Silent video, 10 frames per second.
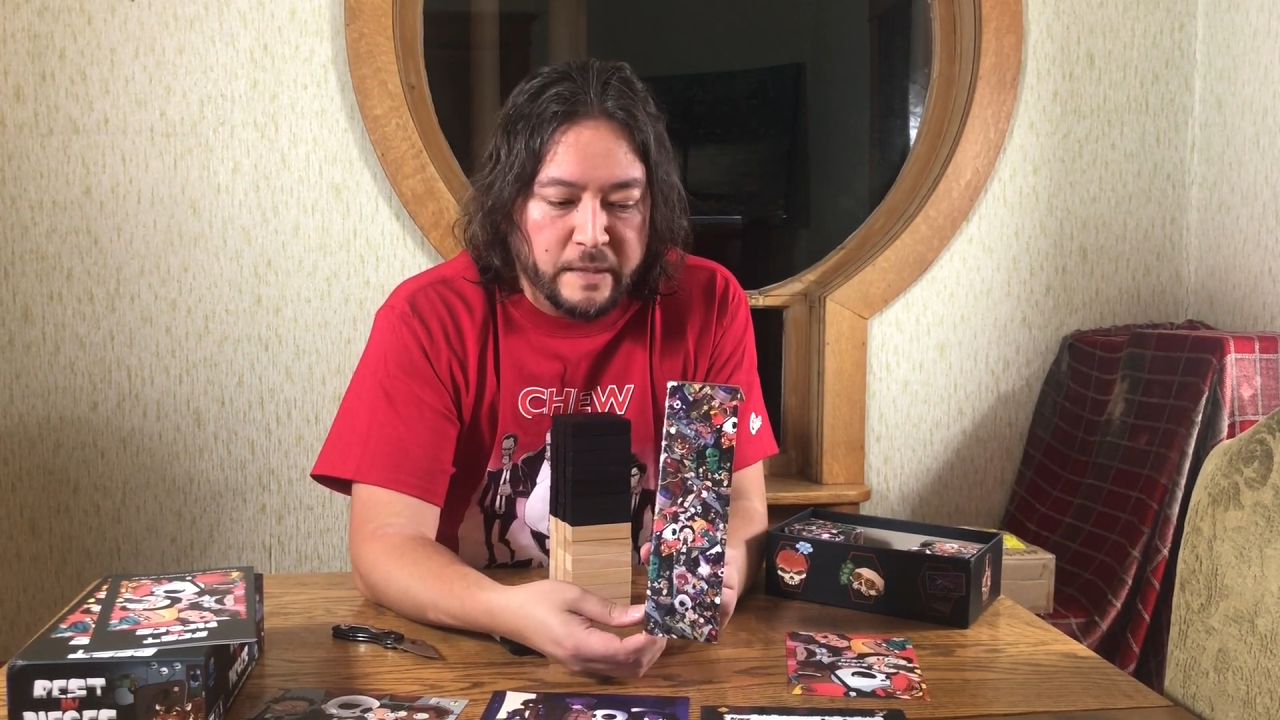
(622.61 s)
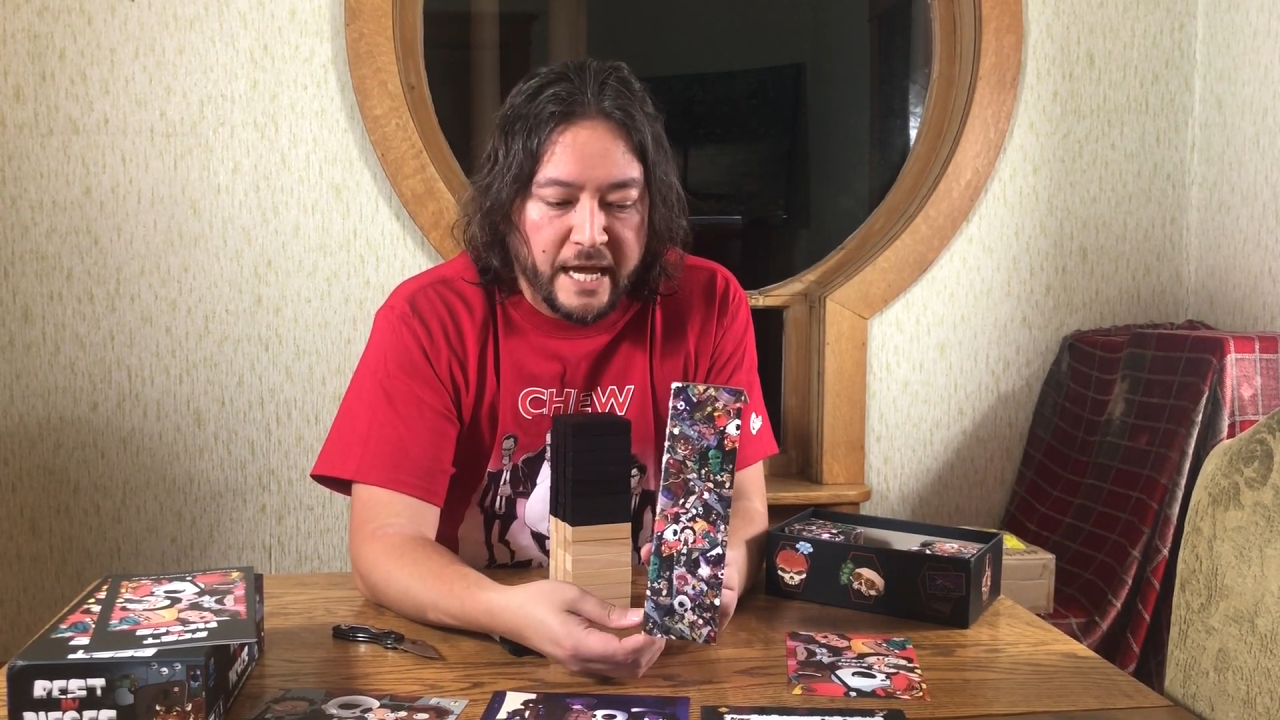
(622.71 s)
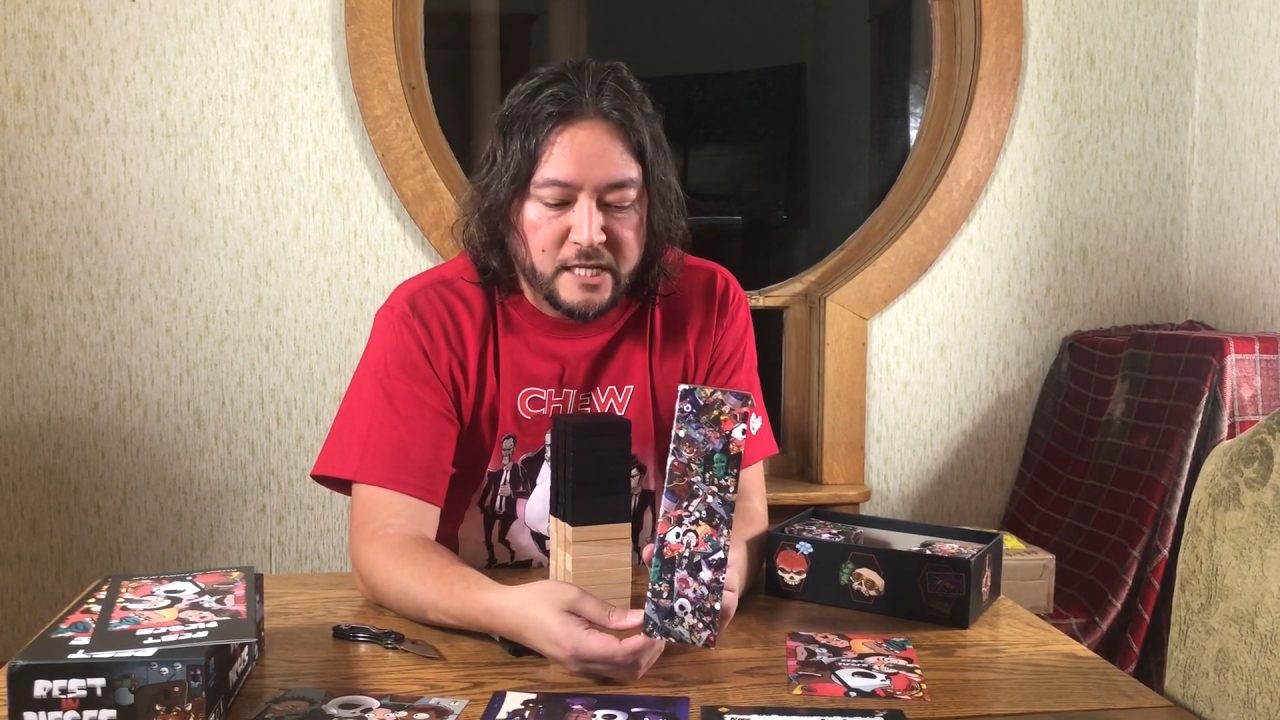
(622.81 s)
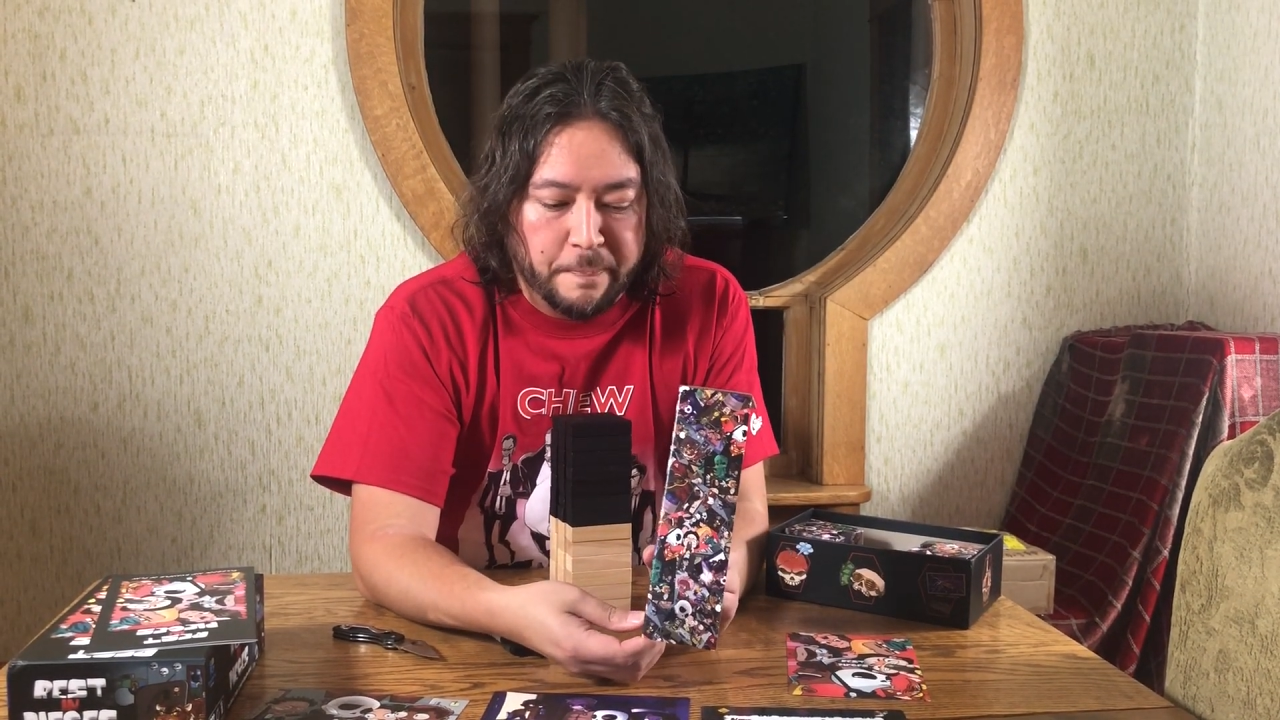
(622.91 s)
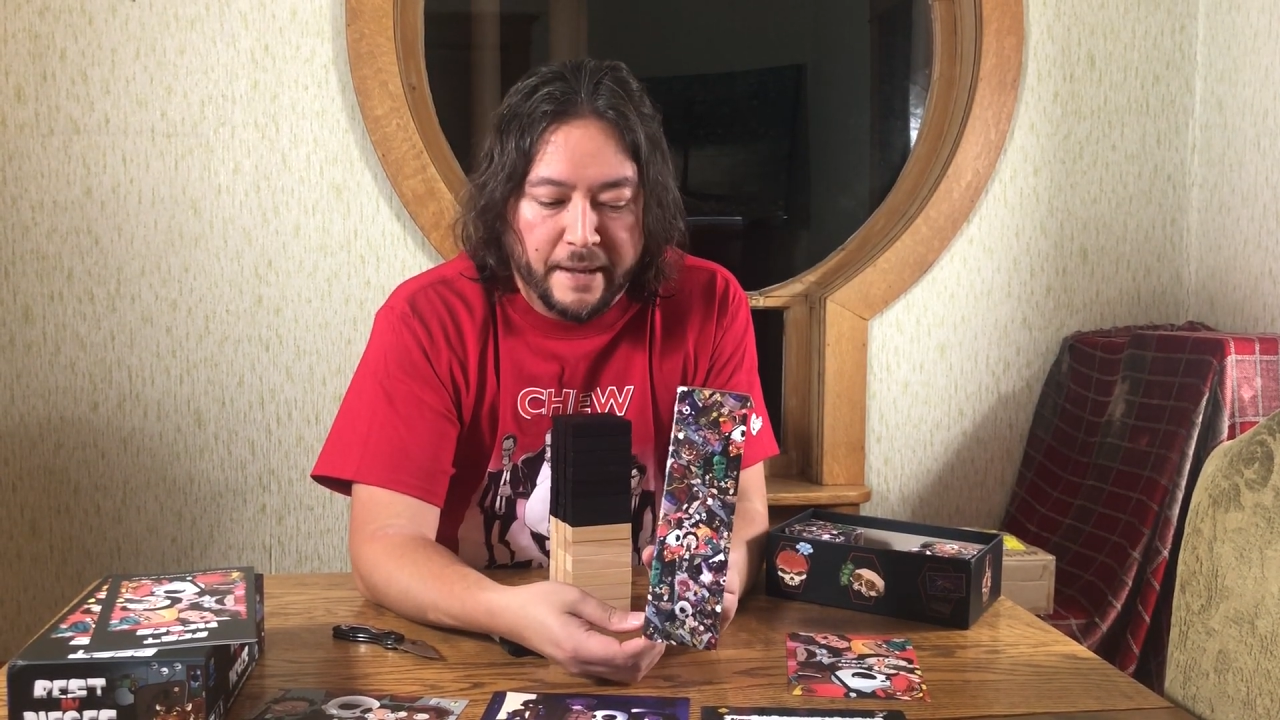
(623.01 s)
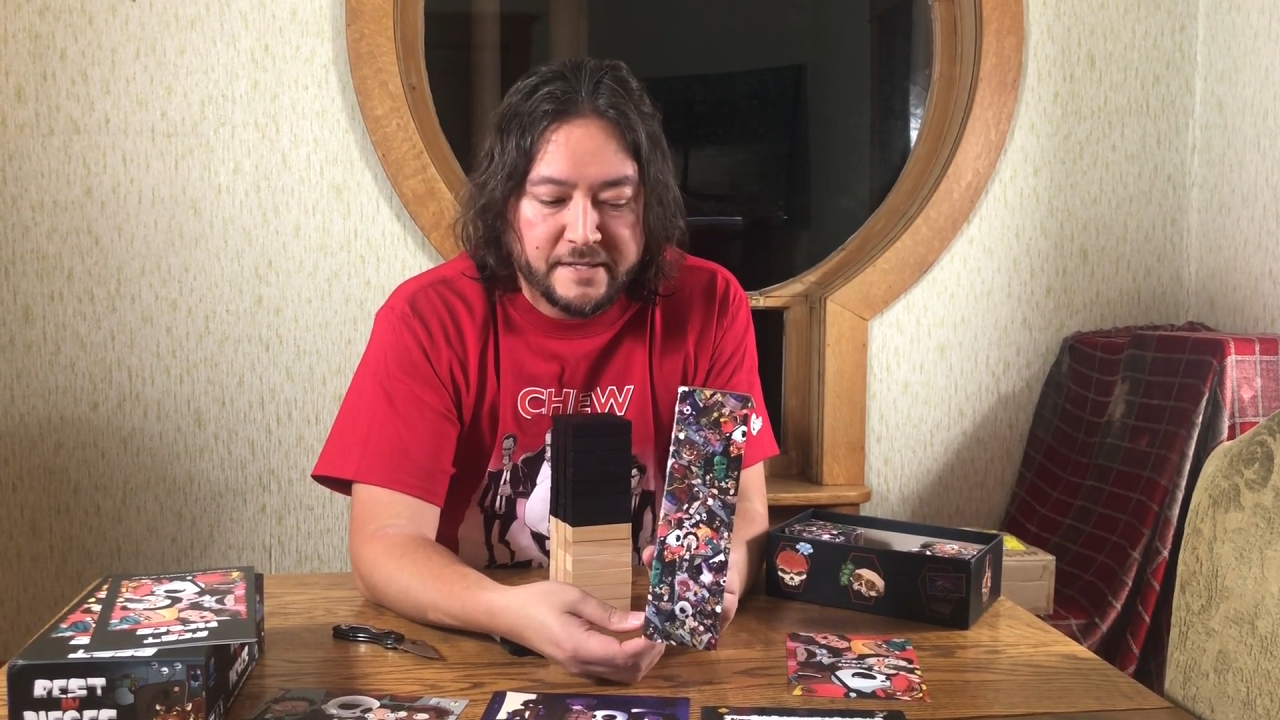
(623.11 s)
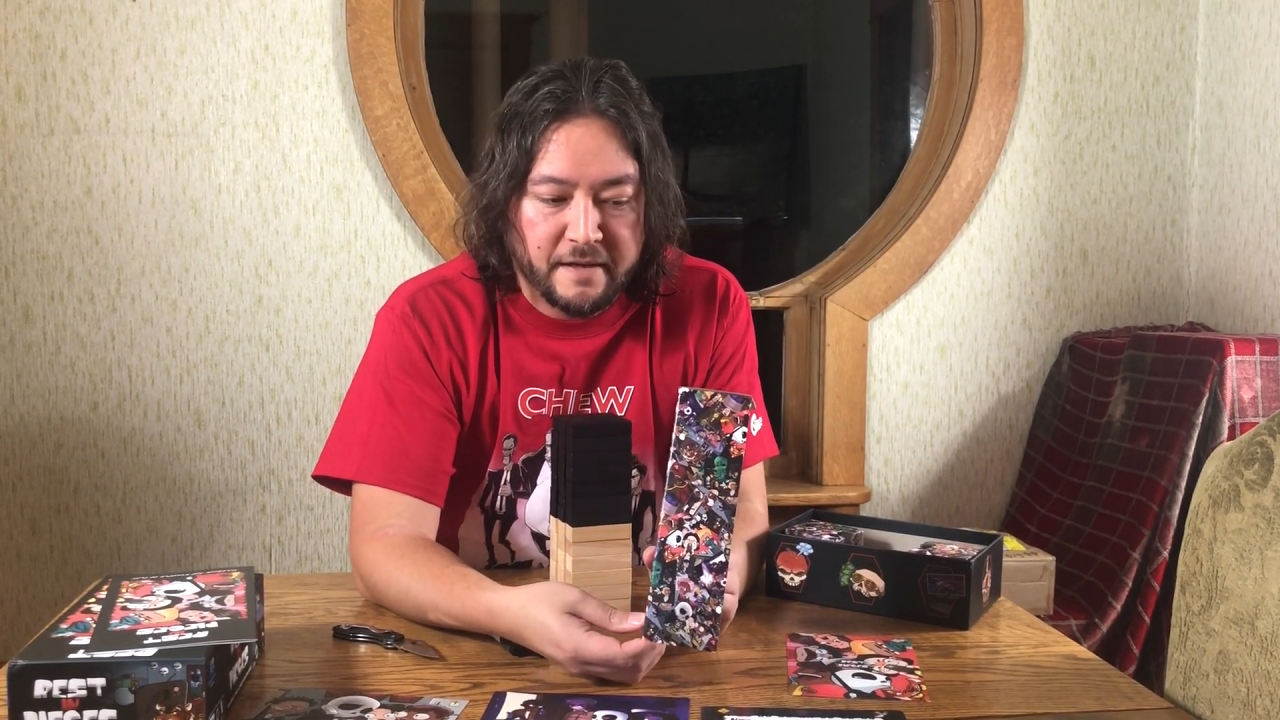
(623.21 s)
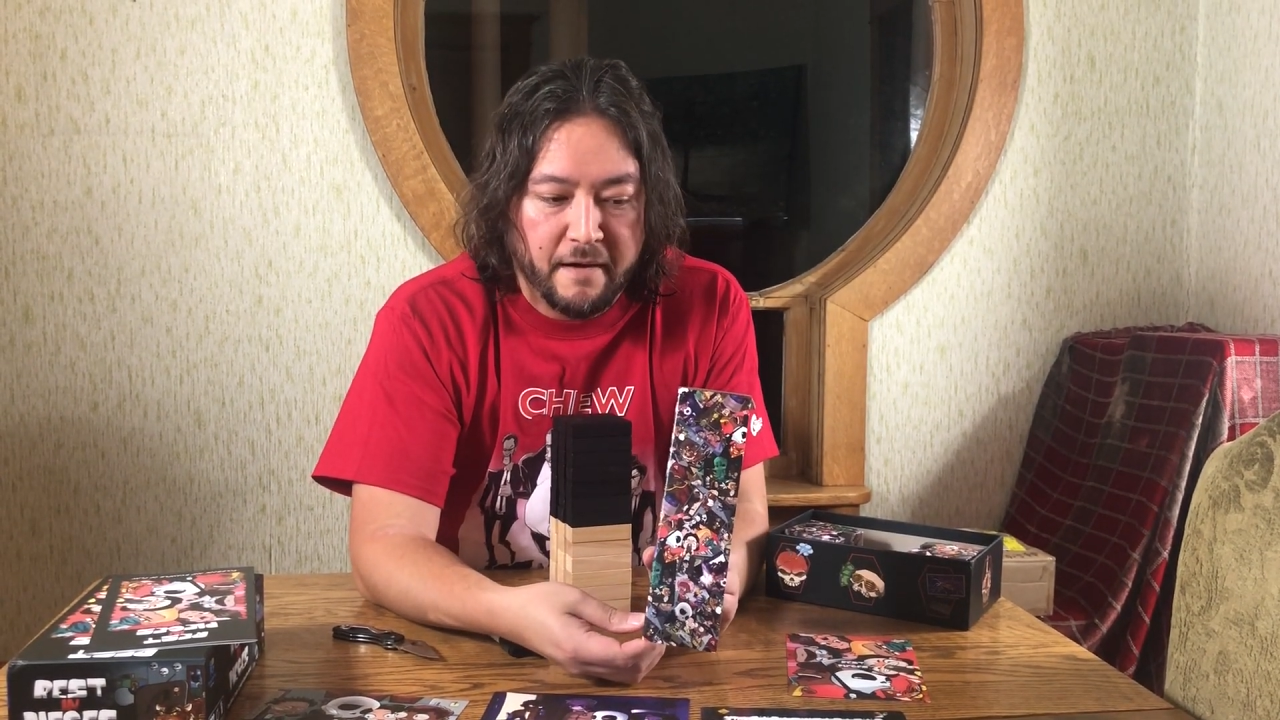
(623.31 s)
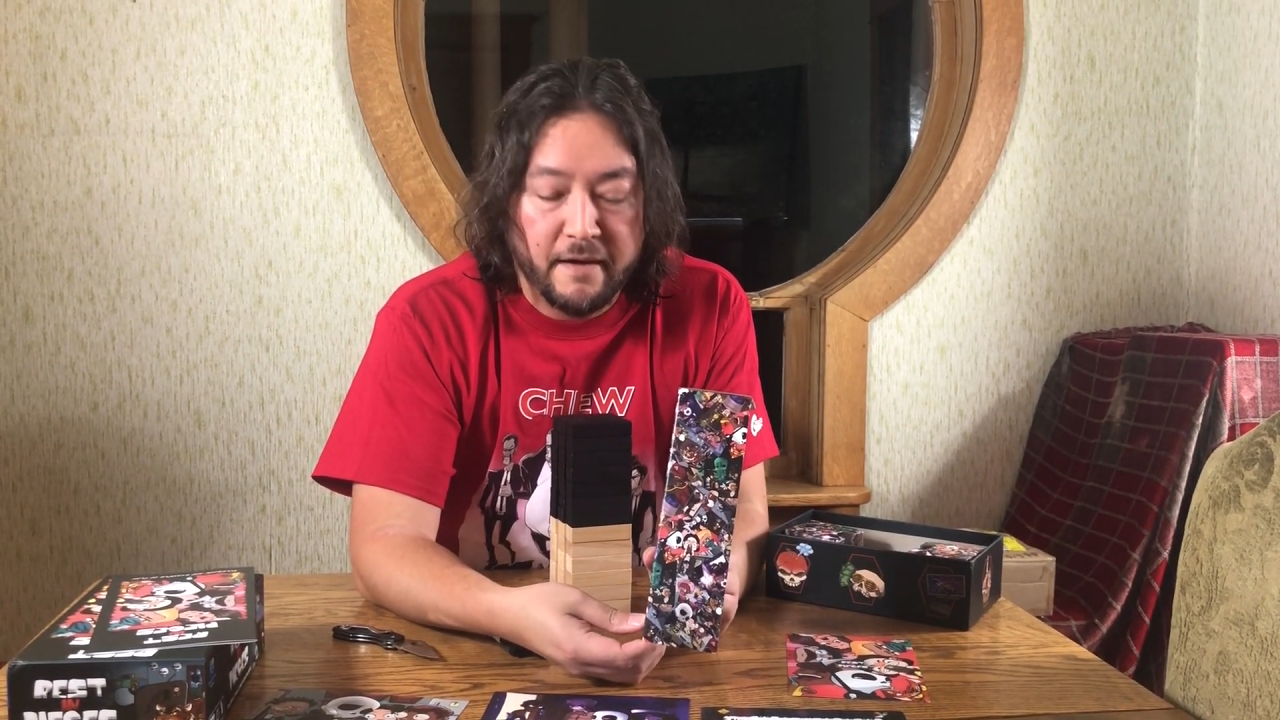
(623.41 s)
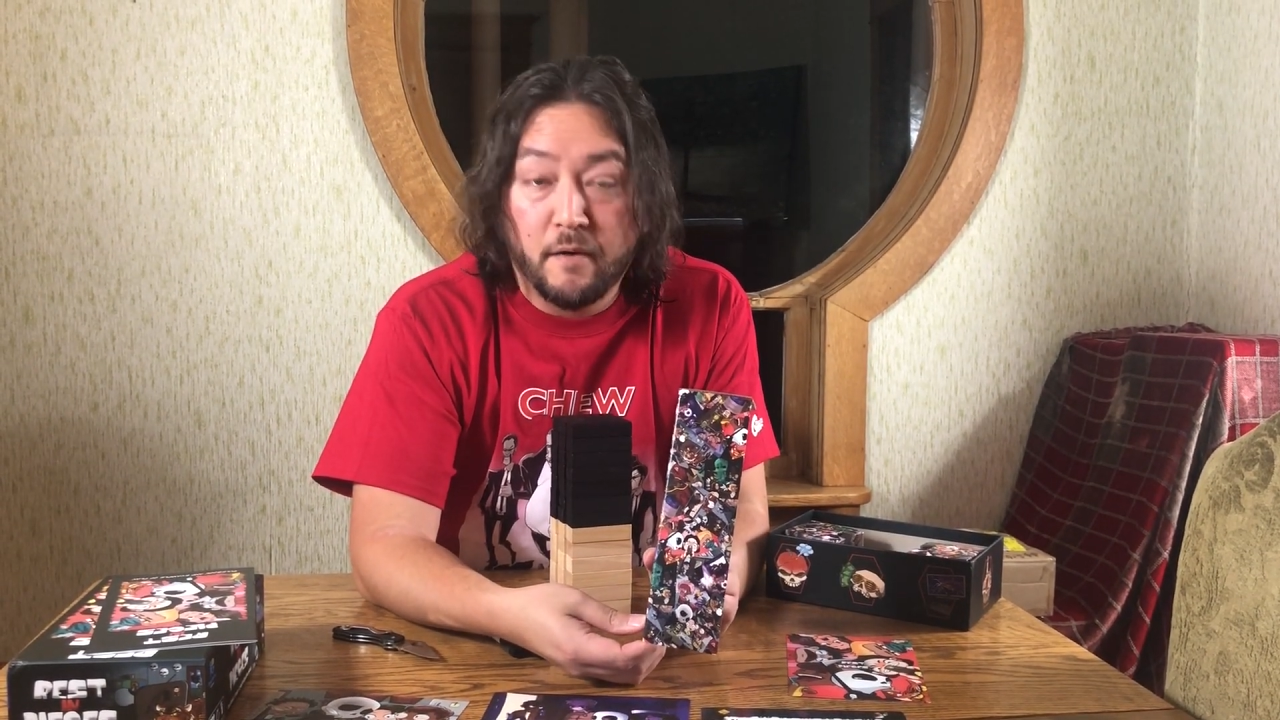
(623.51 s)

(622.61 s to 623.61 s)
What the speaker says: next best kind